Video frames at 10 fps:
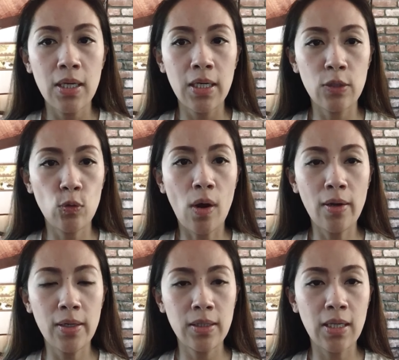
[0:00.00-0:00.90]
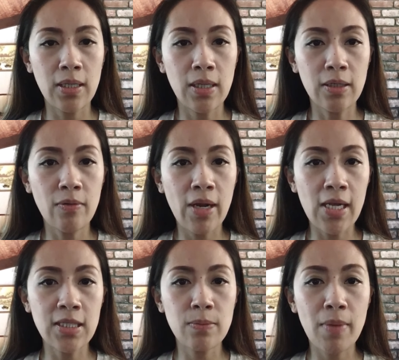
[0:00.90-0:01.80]
in quarantine that
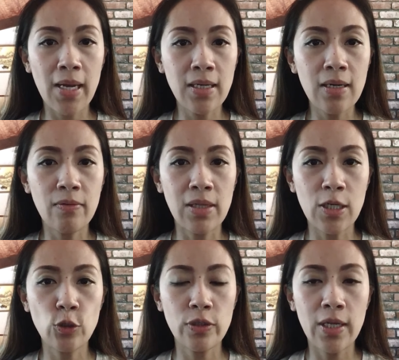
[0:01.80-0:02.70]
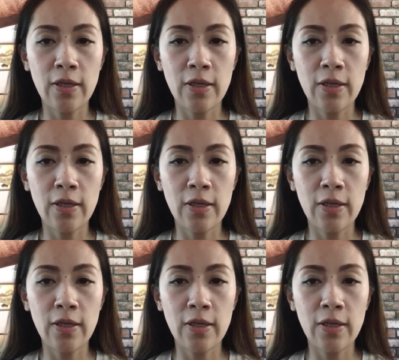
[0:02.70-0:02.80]
creates many relational